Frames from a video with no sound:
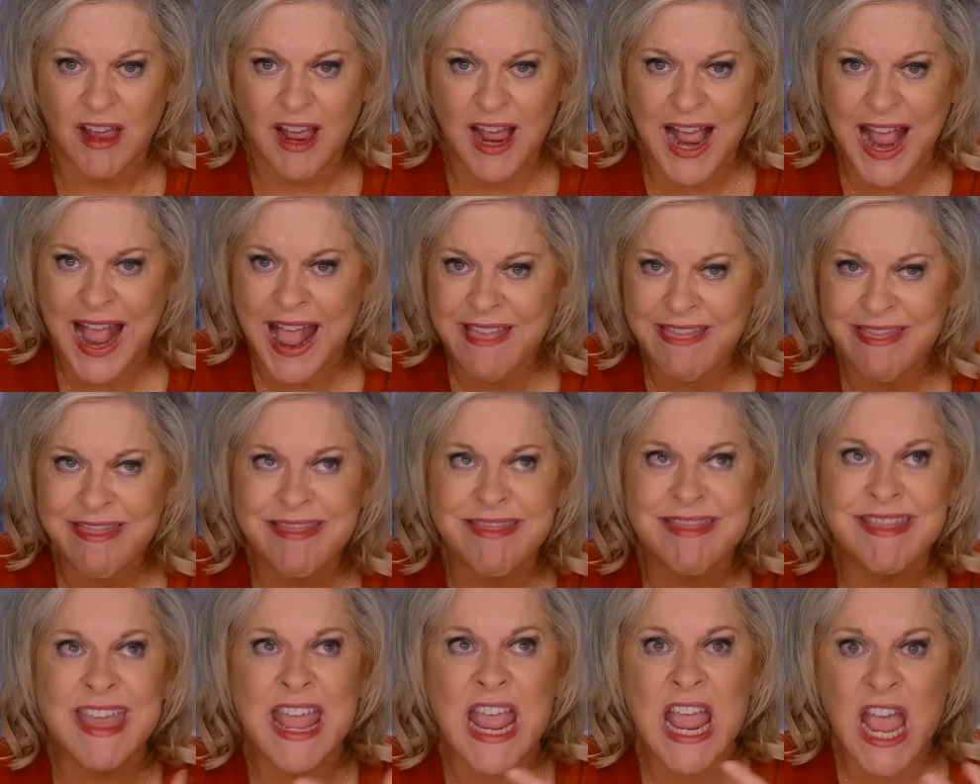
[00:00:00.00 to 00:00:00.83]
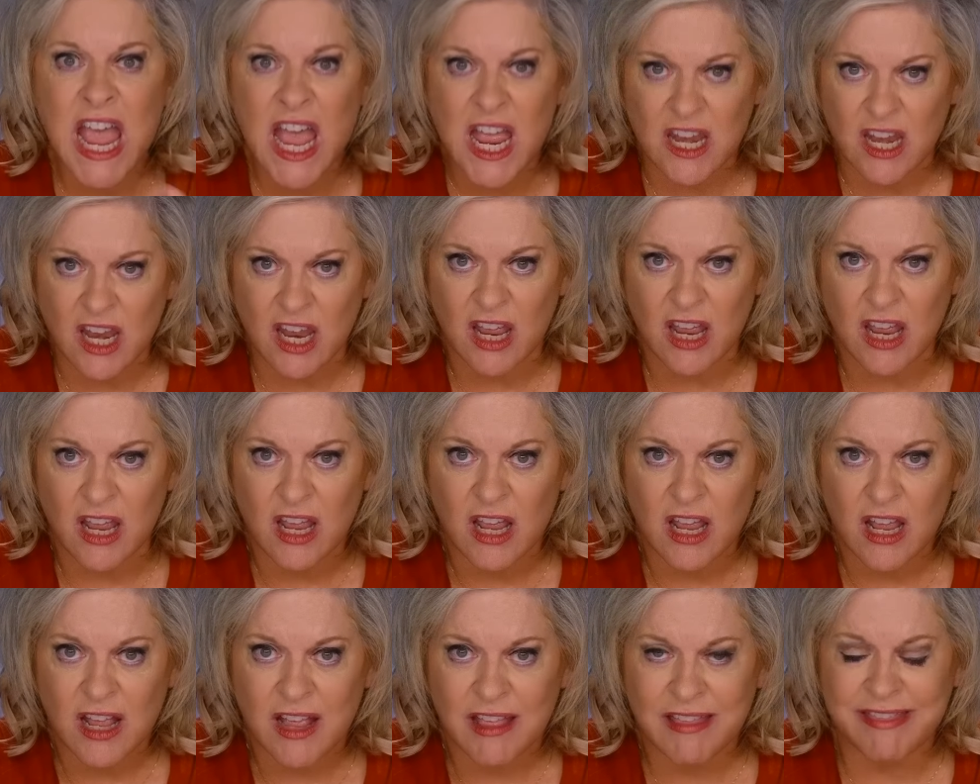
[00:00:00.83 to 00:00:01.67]
And then
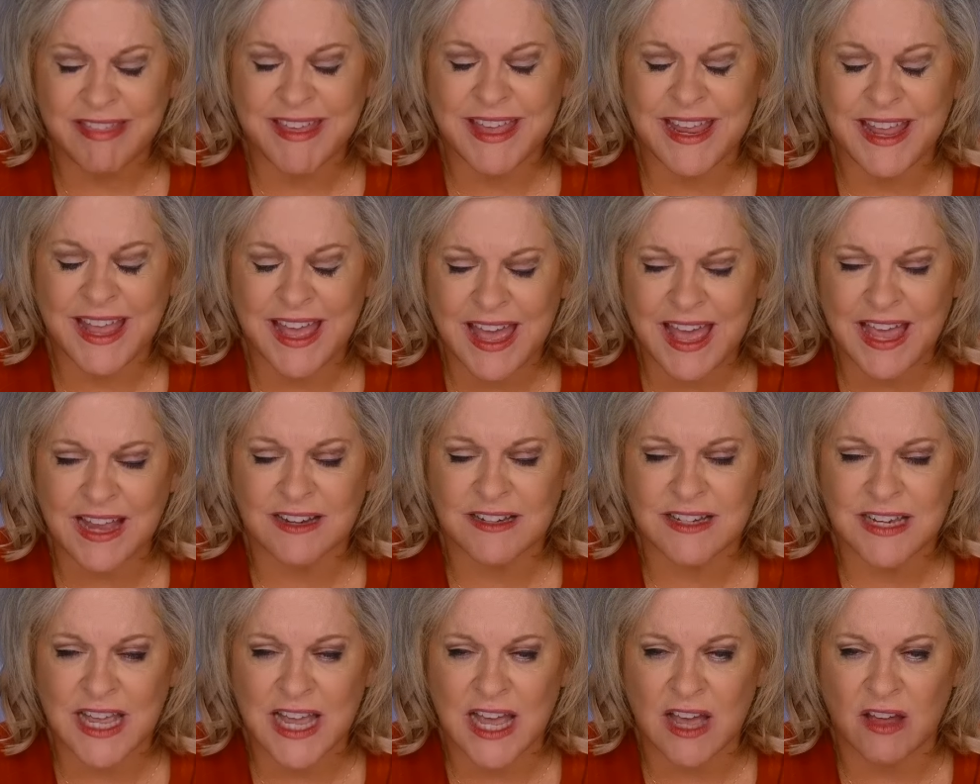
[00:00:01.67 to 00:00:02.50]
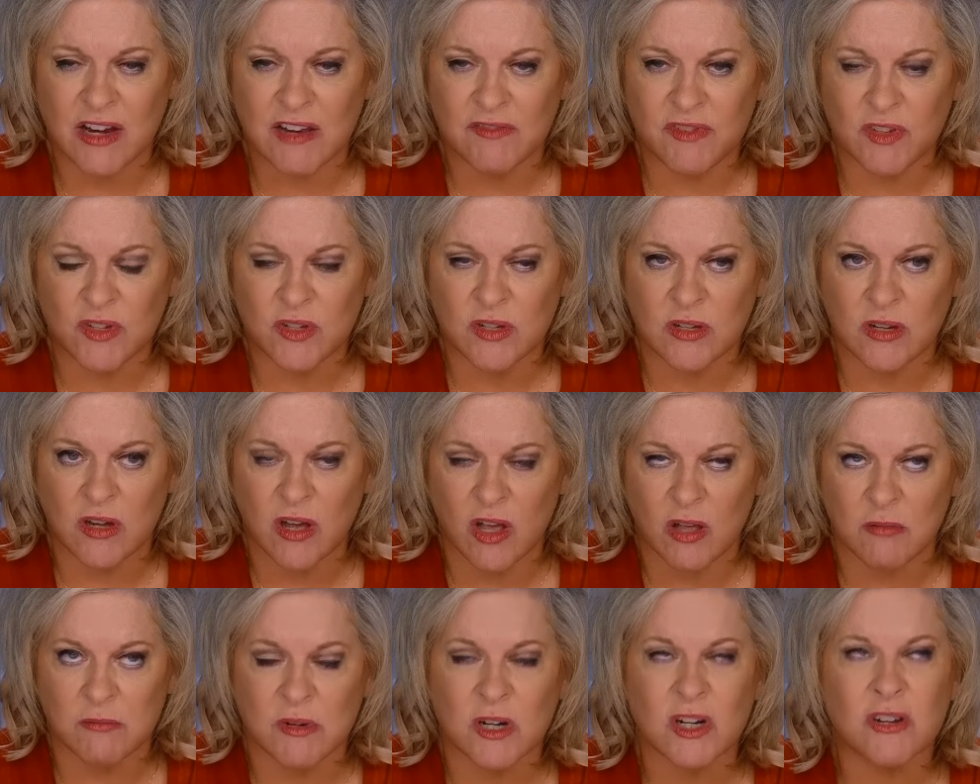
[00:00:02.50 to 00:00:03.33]
they act out, if you can
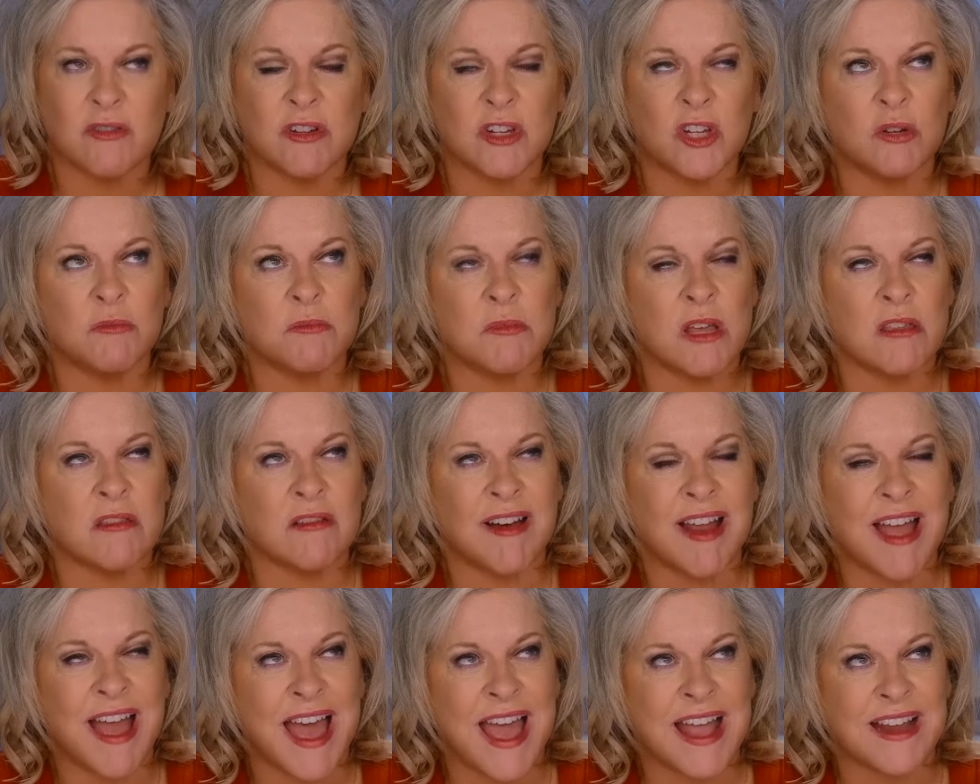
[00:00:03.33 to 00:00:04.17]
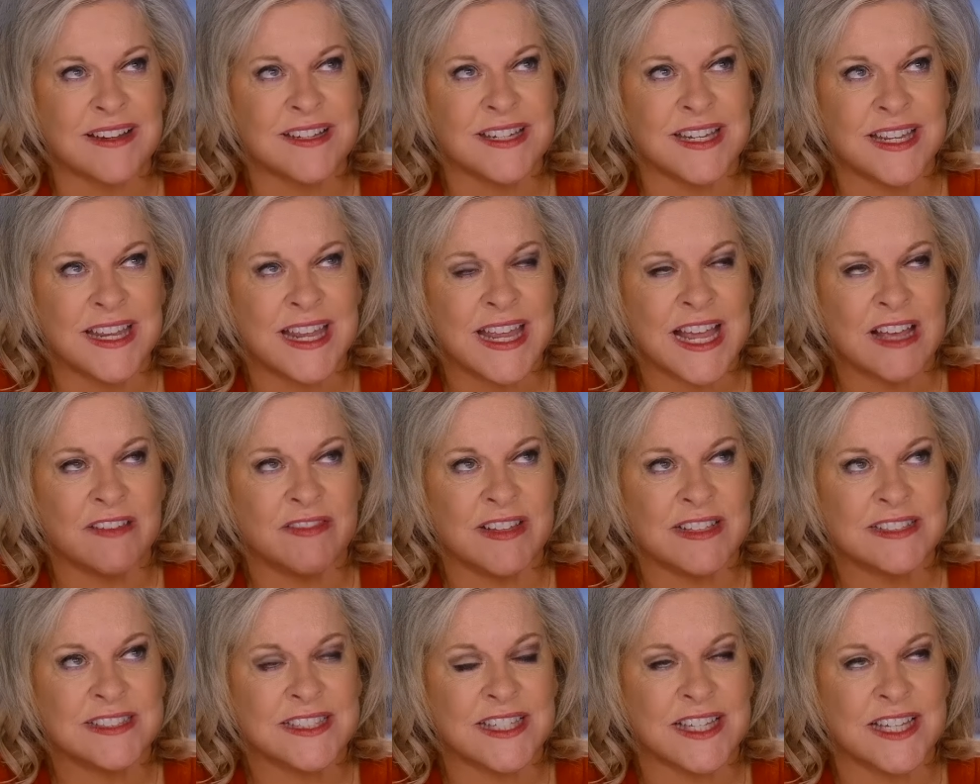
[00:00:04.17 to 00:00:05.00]
call murdering your mother acting out.
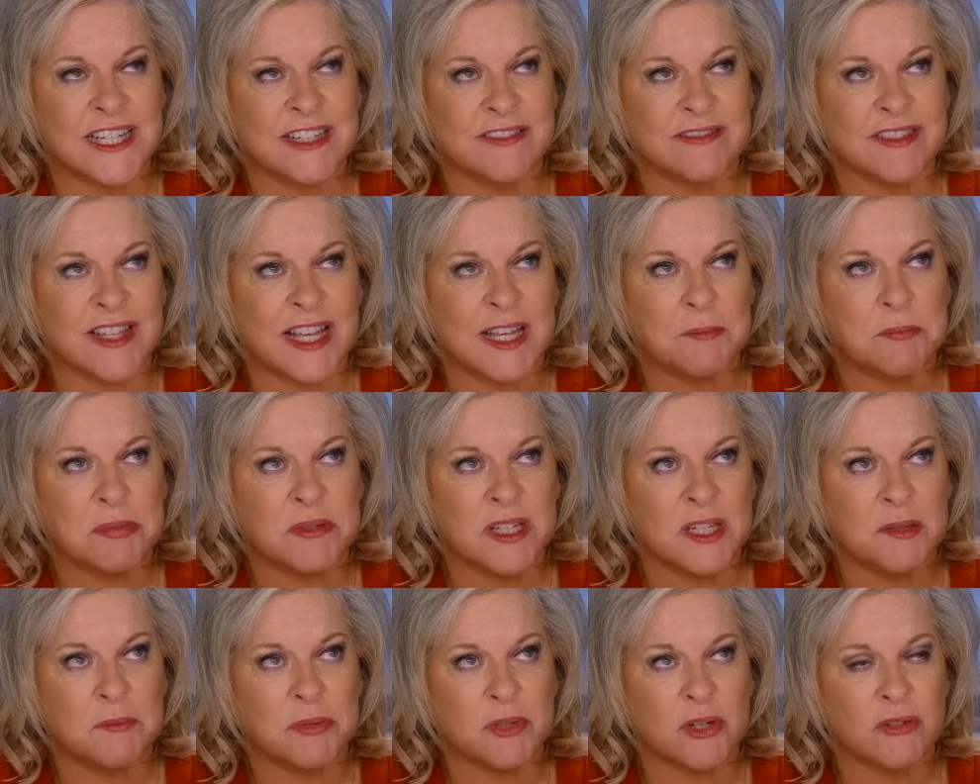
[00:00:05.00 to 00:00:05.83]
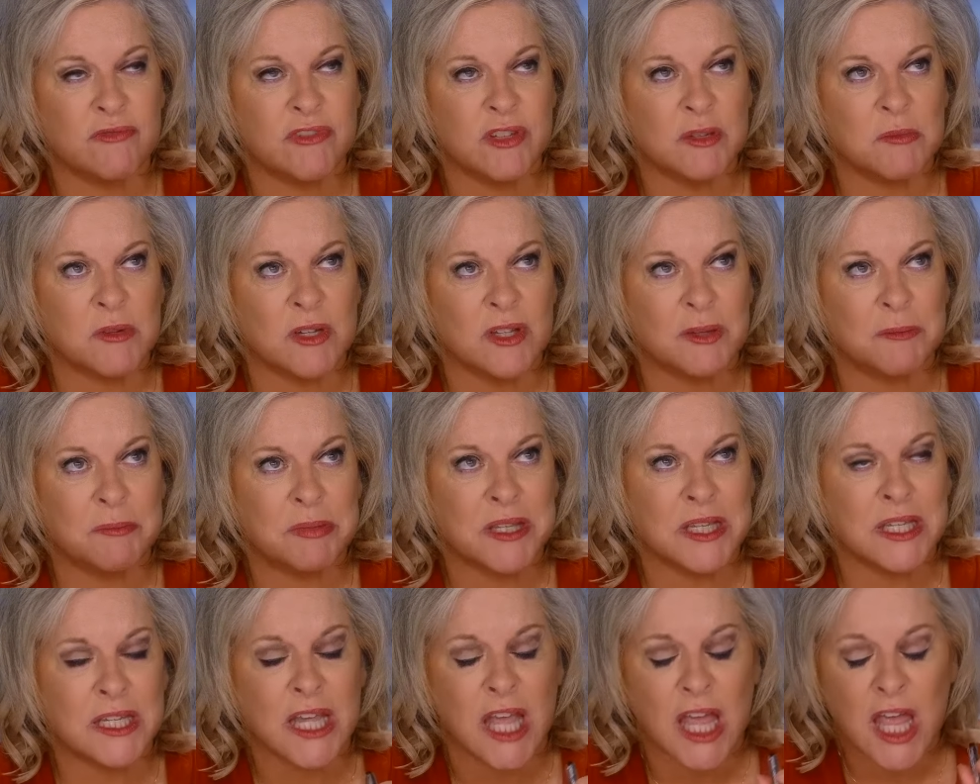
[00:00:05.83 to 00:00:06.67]
That's kind of like putting perfume on the
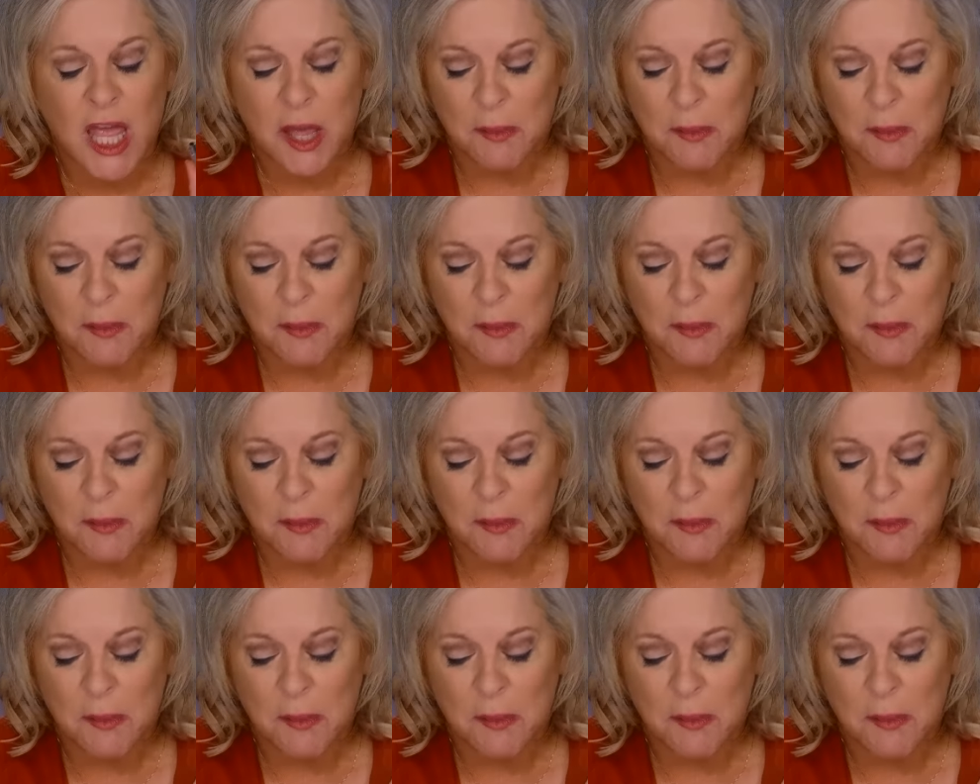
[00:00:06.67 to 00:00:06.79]
pig.